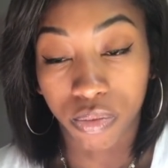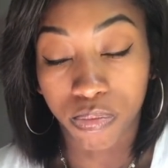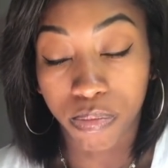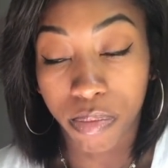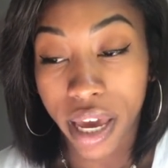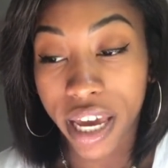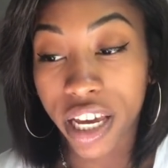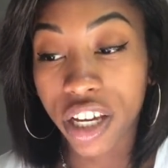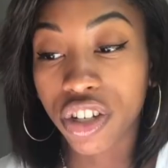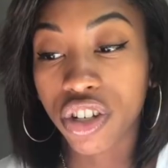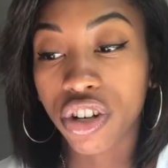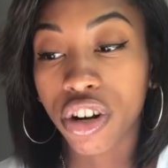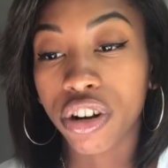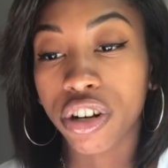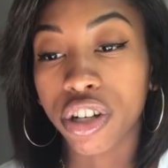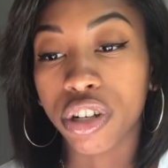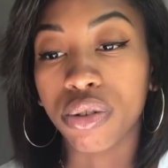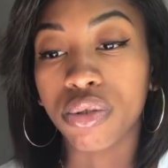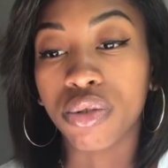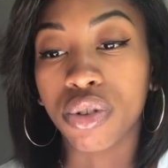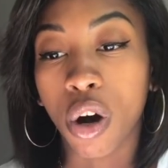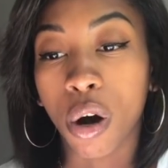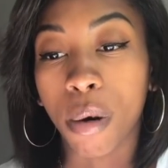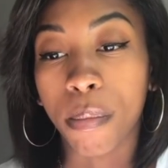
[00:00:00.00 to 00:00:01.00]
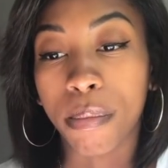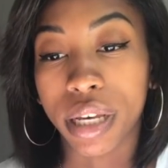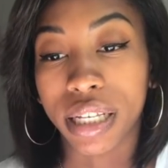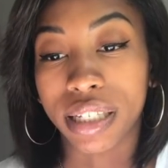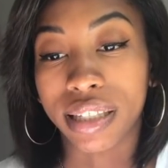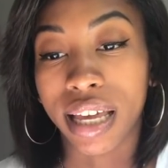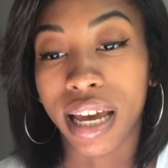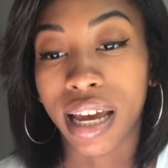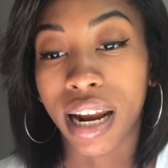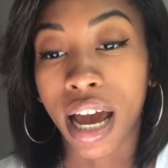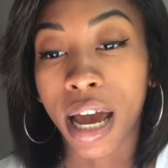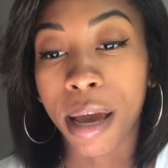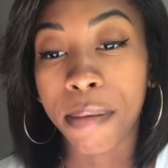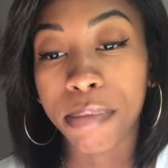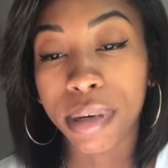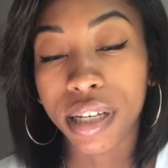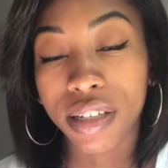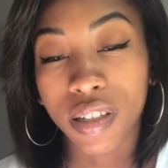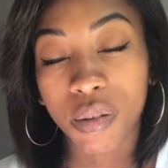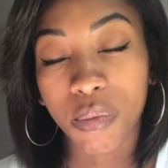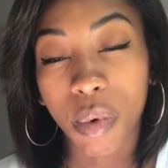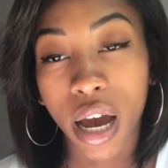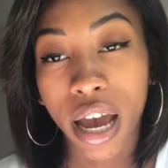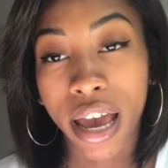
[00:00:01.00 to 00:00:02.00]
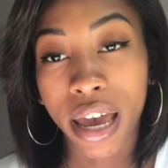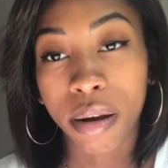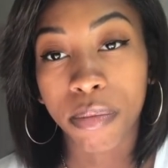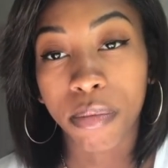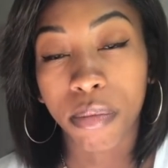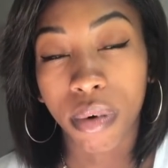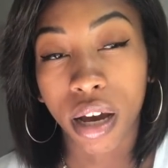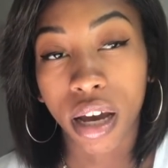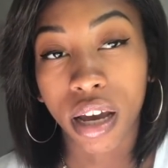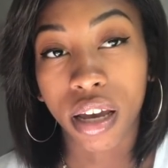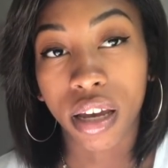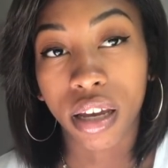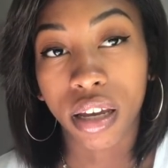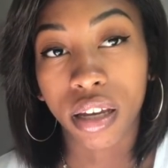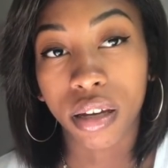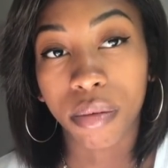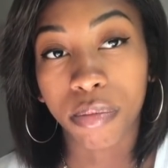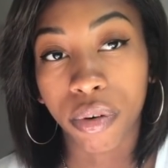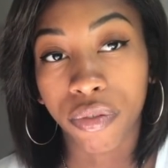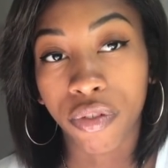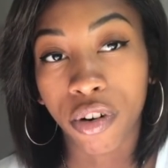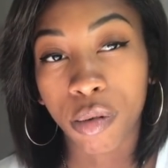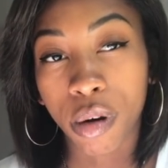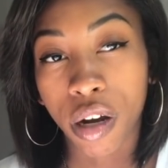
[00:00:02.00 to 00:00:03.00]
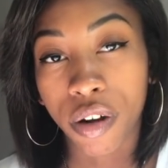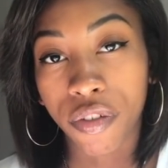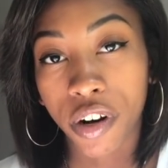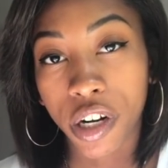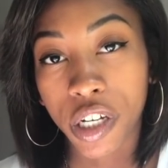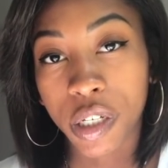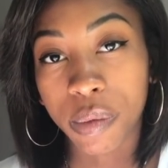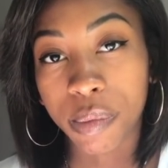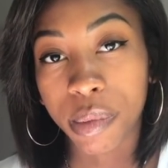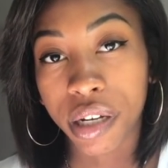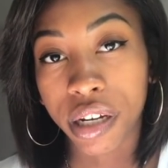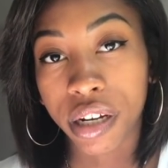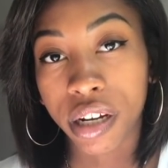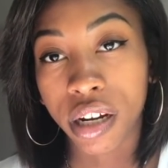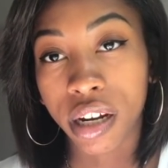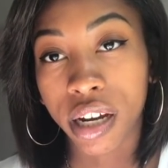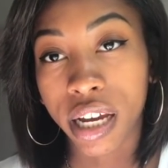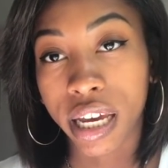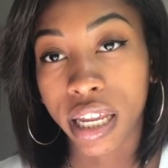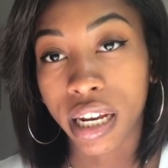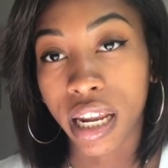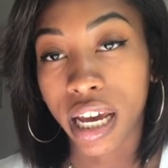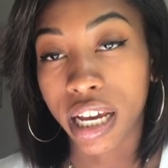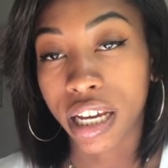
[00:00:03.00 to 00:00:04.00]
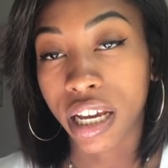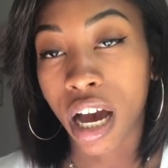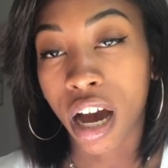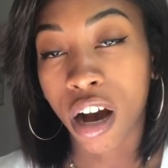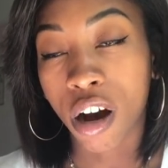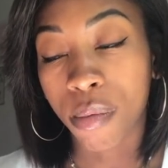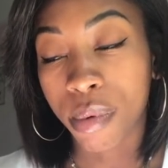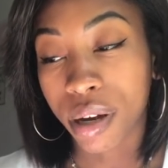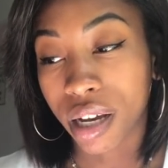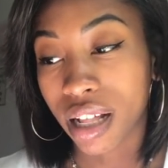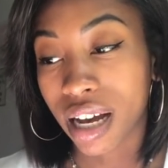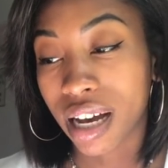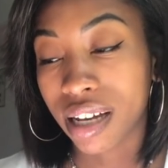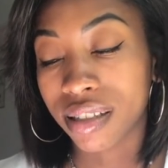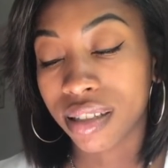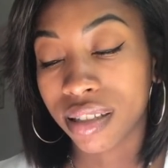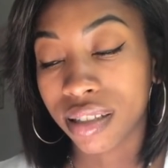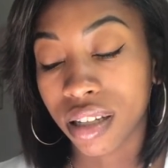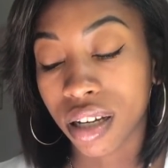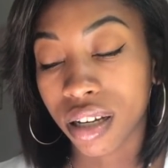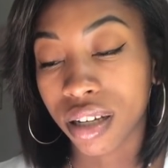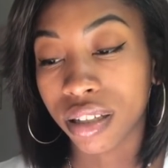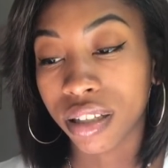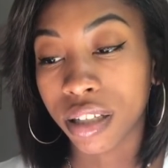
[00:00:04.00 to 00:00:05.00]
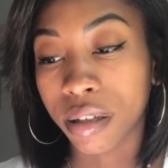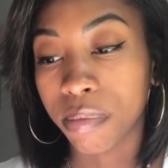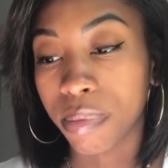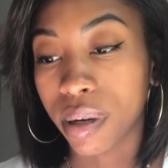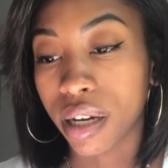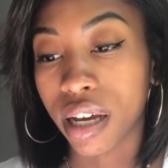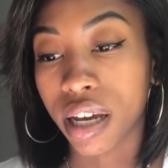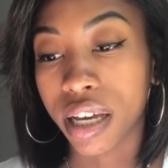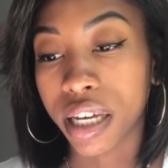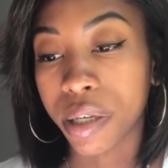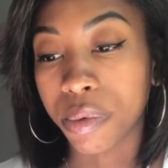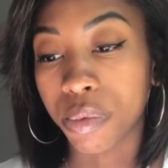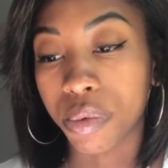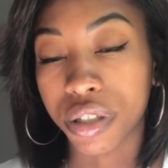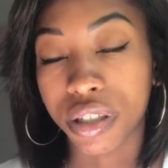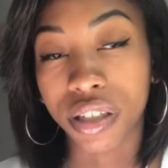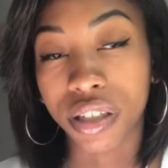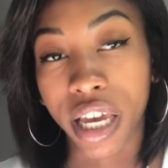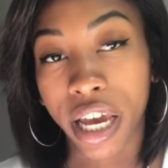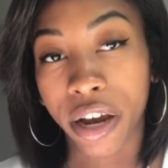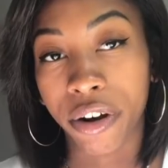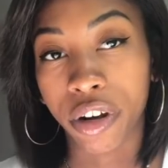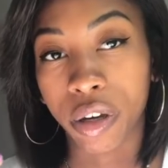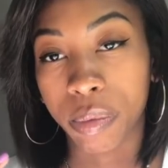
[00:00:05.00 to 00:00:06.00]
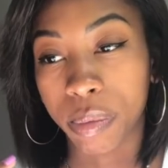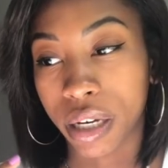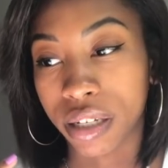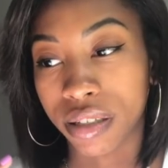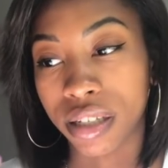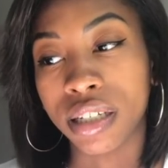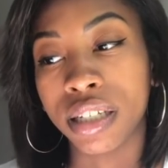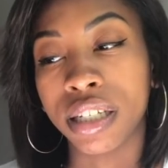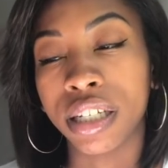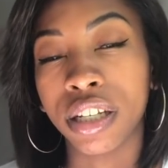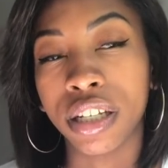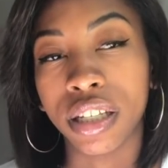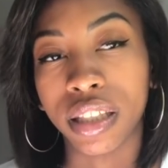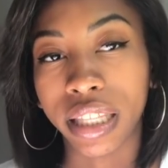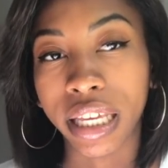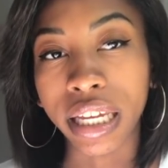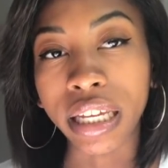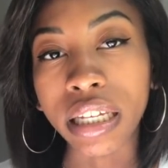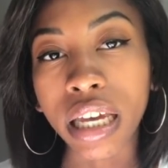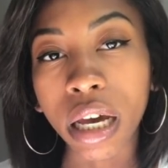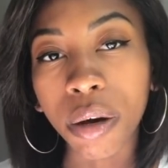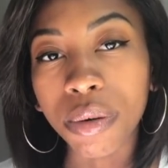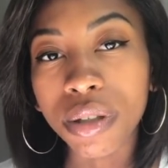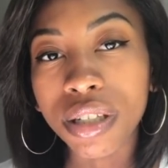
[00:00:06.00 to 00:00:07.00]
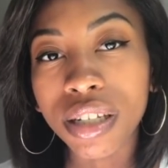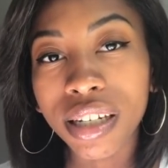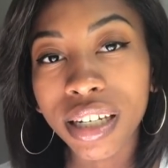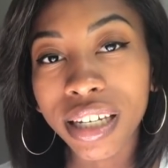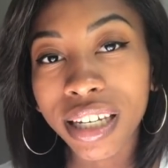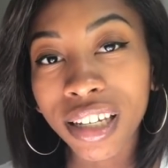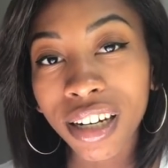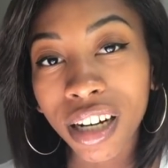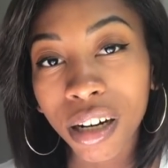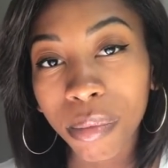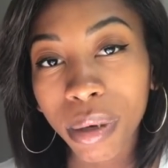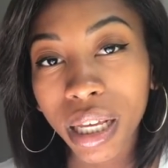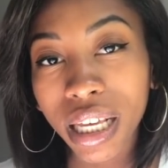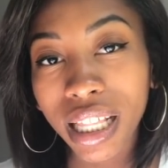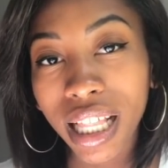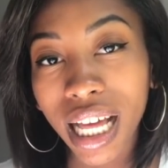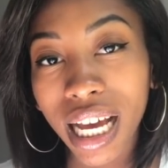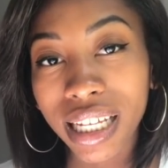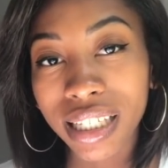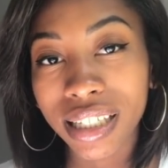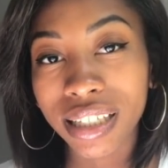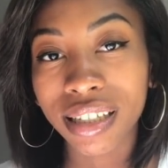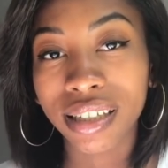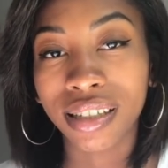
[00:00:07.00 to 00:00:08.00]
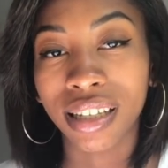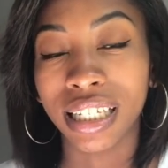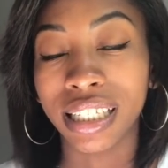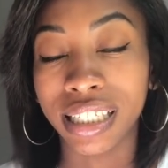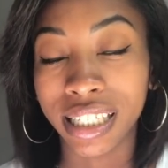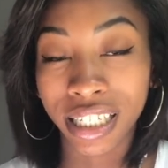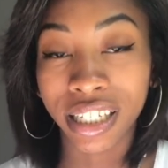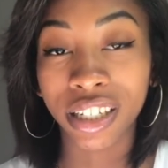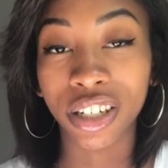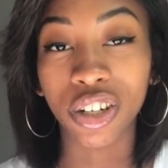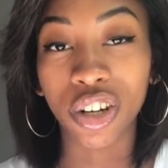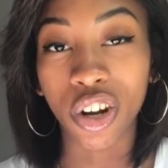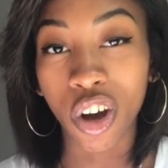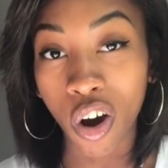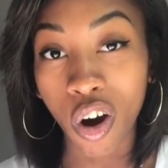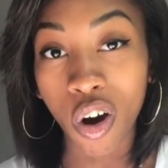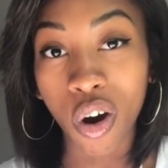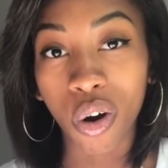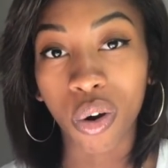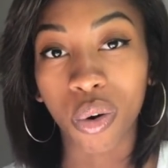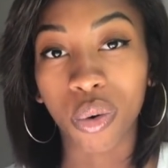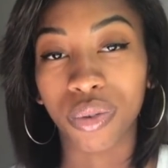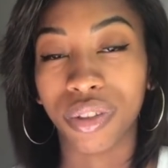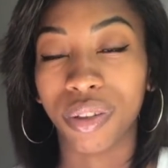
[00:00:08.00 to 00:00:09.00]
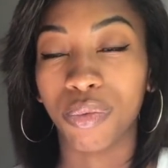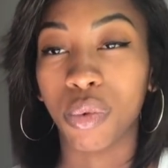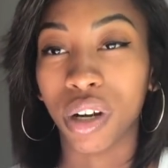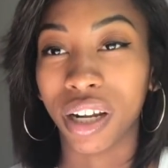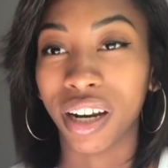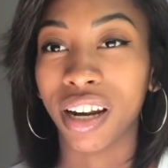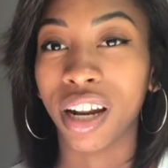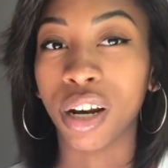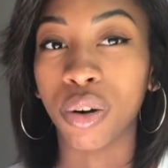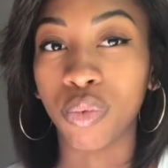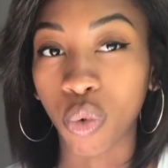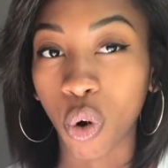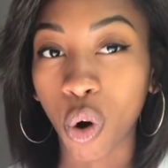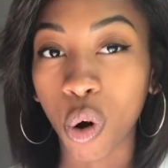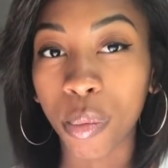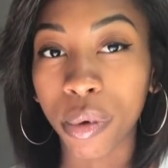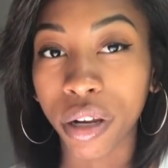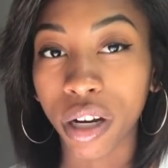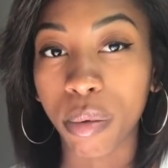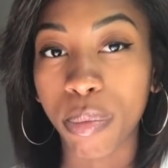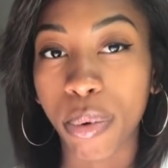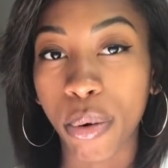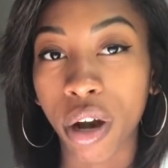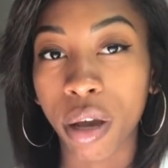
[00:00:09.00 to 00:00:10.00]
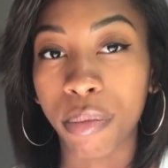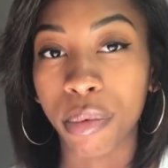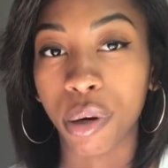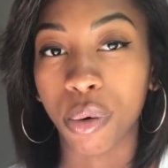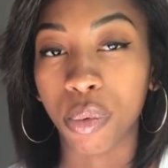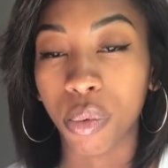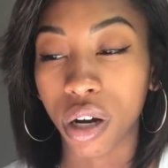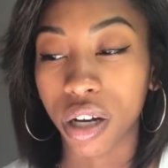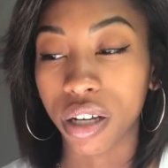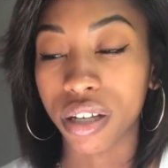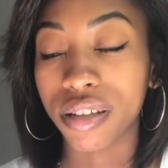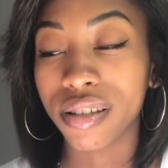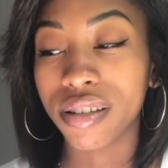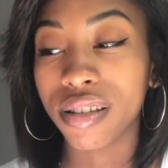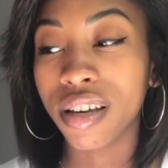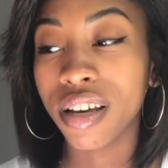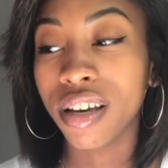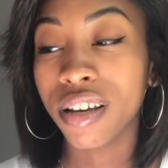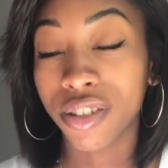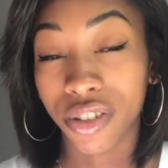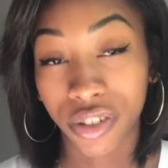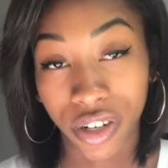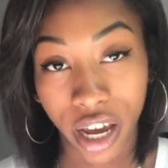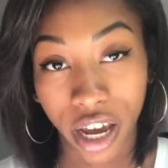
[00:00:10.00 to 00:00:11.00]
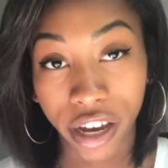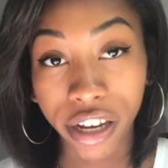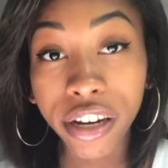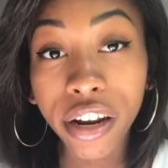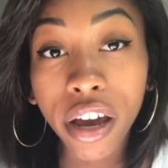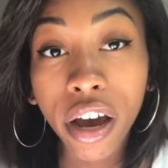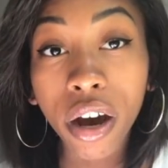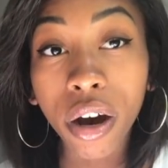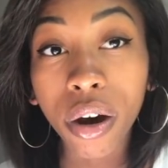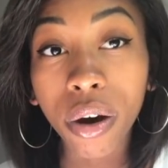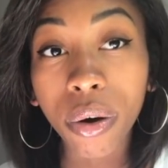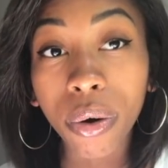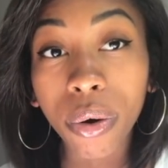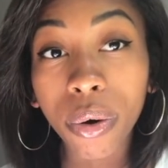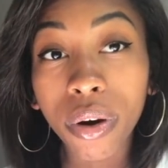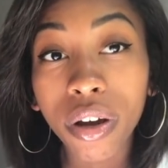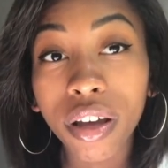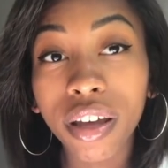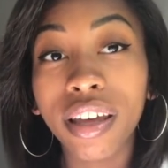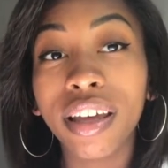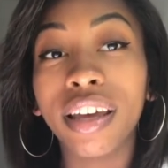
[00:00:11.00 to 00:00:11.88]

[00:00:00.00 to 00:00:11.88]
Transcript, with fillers: make sure you don't miss that. I missed mine my before my freshman year and I got all my classes luckily, but it scary because I didn't think I was going to get all my classes because I didn't know what an enrollment appointment was. So now you know.